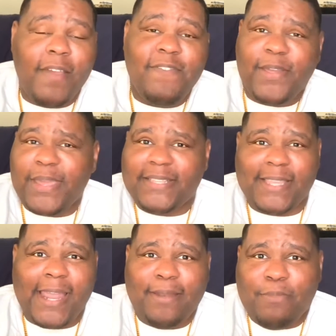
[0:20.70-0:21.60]
very
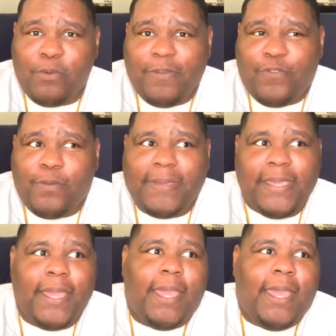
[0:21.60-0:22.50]
exciting moment for
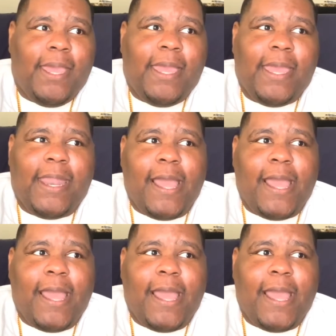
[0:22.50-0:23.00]
me. It